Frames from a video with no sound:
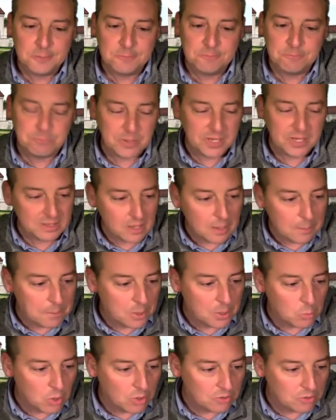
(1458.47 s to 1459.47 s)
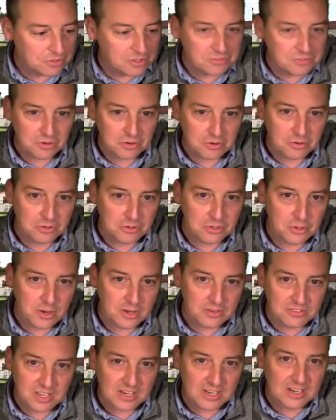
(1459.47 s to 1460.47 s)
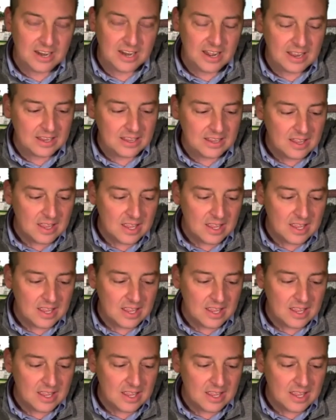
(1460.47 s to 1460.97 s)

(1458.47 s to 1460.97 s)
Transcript: picked up in Wall Street Journal, USA Today.